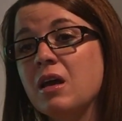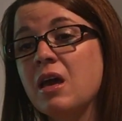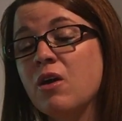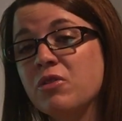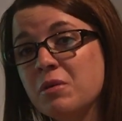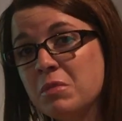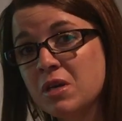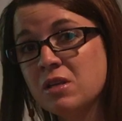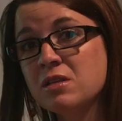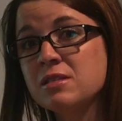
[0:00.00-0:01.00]
healthy
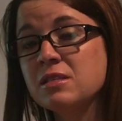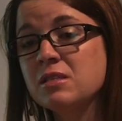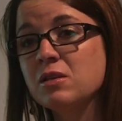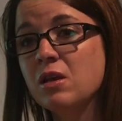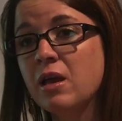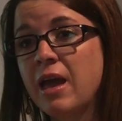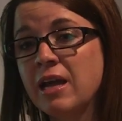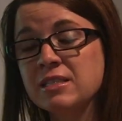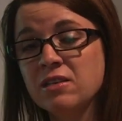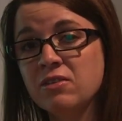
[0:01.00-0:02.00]
meals,
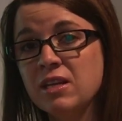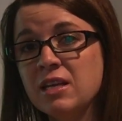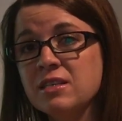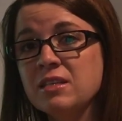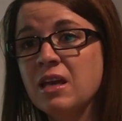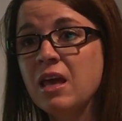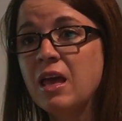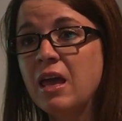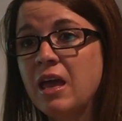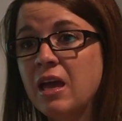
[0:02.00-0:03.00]
activities,
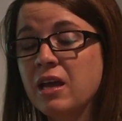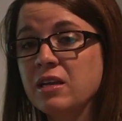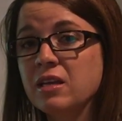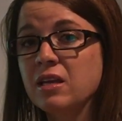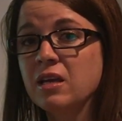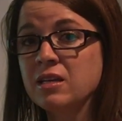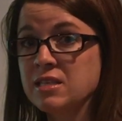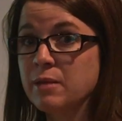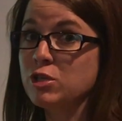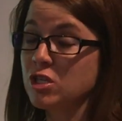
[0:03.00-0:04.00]
and
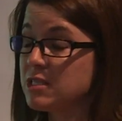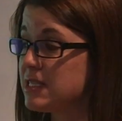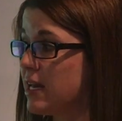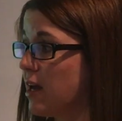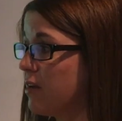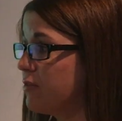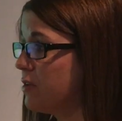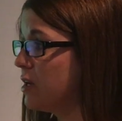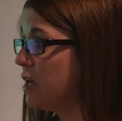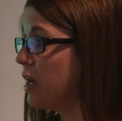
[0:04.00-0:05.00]
exceptional staff.
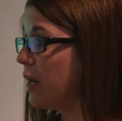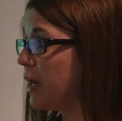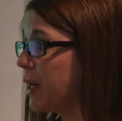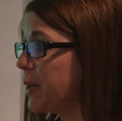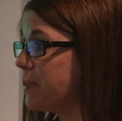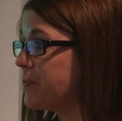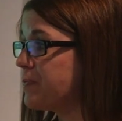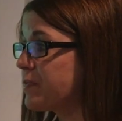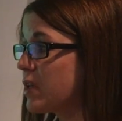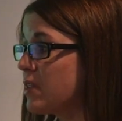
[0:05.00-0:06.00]

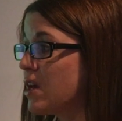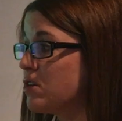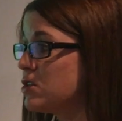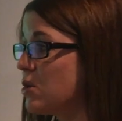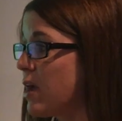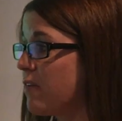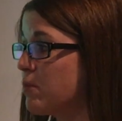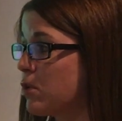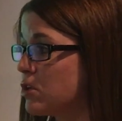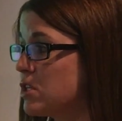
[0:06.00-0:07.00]
They also have
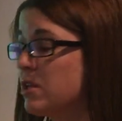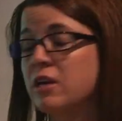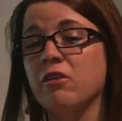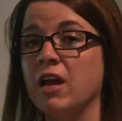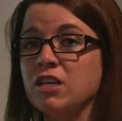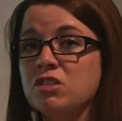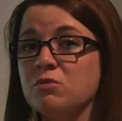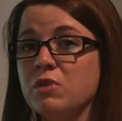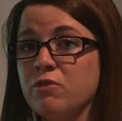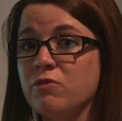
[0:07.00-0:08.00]
the personal
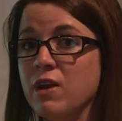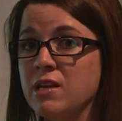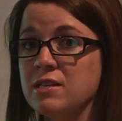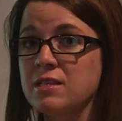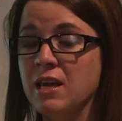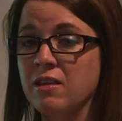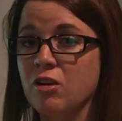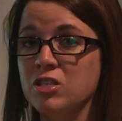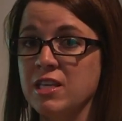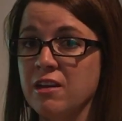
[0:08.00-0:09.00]
interaction with friends and
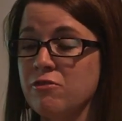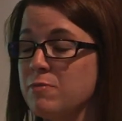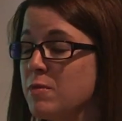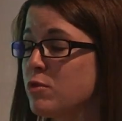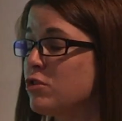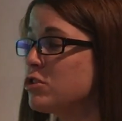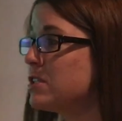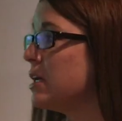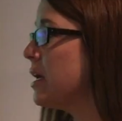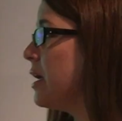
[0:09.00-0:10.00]
our staff
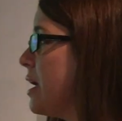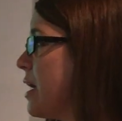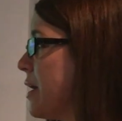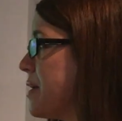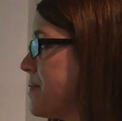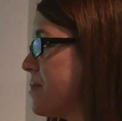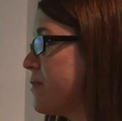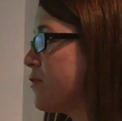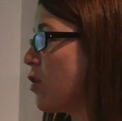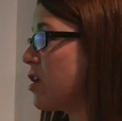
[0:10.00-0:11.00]
members.
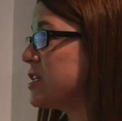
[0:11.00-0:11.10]
For